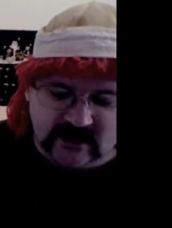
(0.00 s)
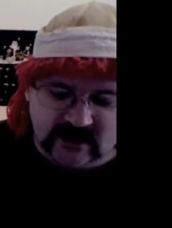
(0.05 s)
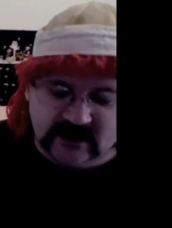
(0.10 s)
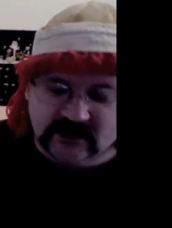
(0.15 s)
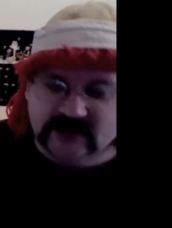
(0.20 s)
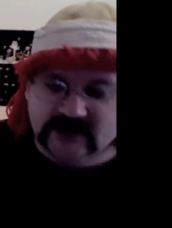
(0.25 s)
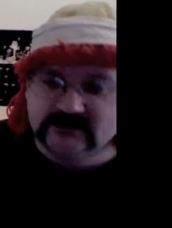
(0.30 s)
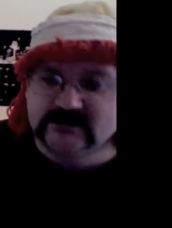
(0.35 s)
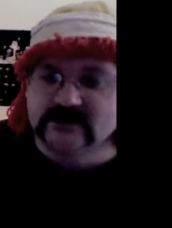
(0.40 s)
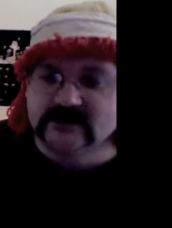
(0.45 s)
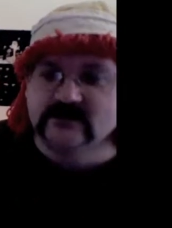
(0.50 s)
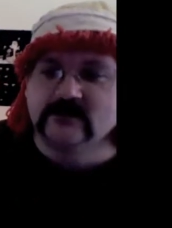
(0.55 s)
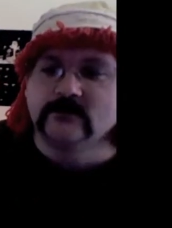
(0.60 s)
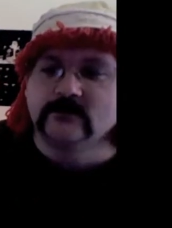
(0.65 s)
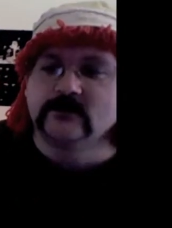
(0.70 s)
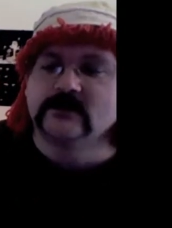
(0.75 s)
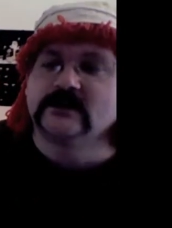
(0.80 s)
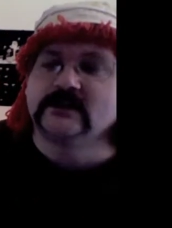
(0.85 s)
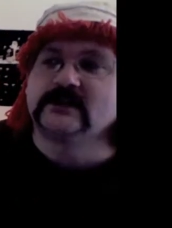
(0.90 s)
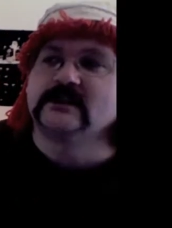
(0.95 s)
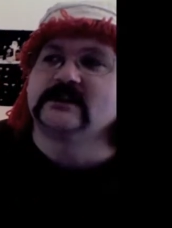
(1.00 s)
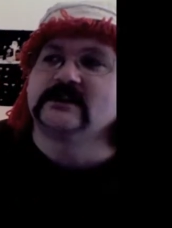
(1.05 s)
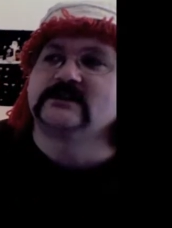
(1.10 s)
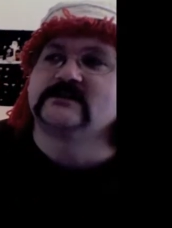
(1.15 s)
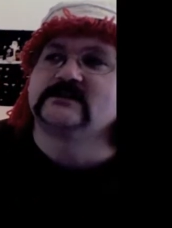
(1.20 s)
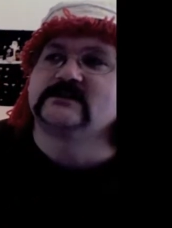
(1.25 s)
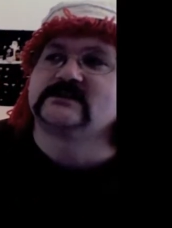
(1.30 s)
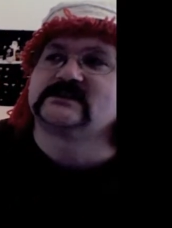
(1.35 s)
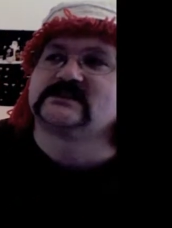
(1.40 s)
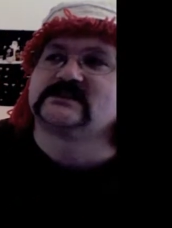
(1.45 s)
continuing to
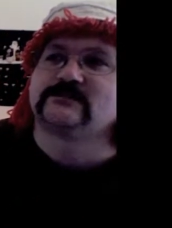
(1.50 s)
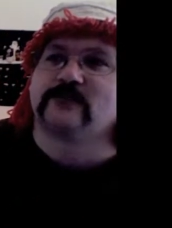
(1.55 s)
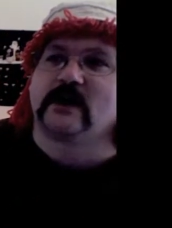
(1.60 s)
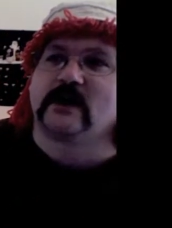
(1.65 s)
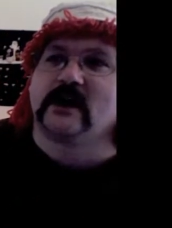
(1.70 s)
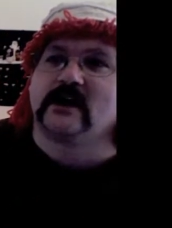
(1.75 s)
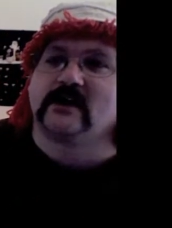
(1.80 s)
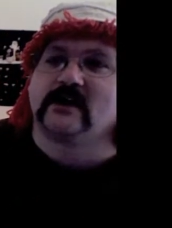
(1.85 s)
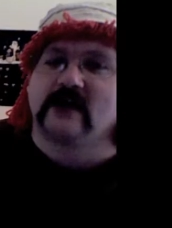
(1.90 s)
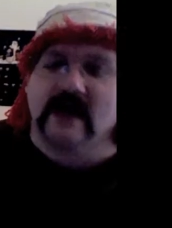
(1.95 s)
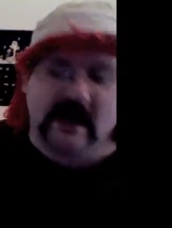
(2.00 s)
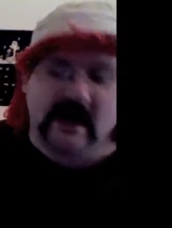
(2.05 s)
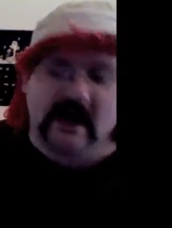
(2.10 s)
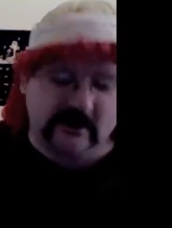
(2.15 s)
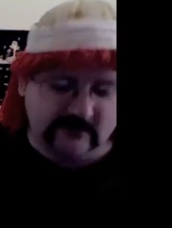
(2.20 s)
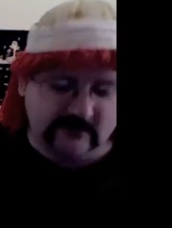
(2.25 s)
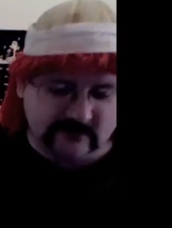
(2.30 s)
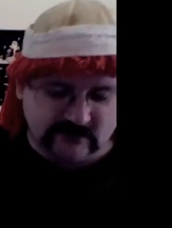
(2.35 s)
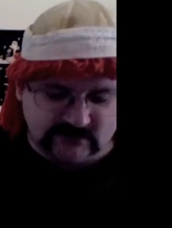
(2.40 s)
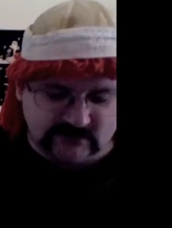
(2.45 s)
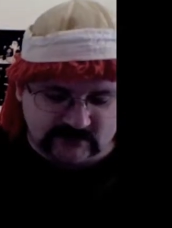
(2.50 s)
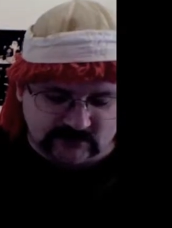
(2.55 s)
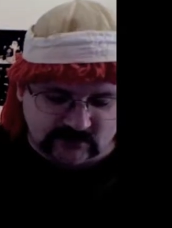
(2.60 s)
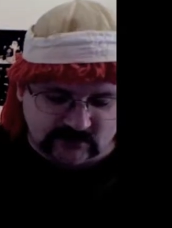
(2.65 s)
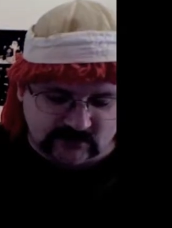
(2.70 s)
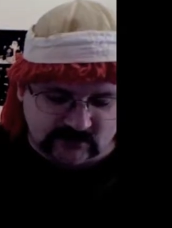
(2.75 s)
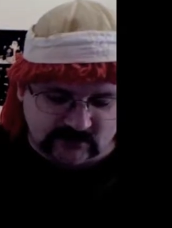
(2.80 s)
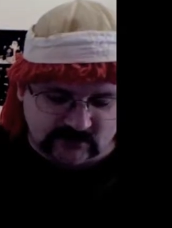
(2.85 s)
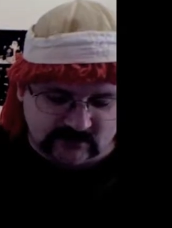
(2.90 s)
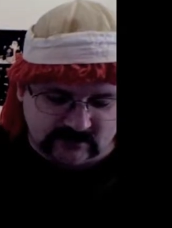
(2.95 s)
aspire out of
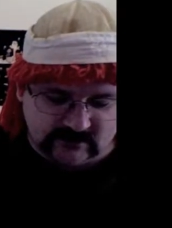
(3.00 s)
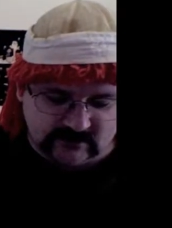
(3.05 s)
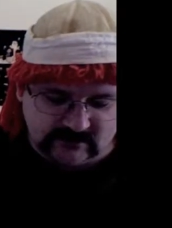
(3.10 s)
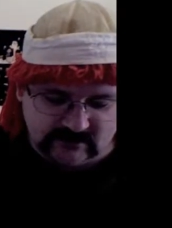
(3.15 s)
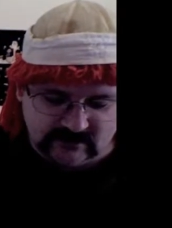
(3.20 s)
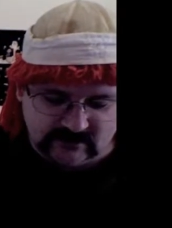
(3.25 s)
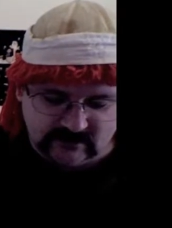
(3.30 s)
control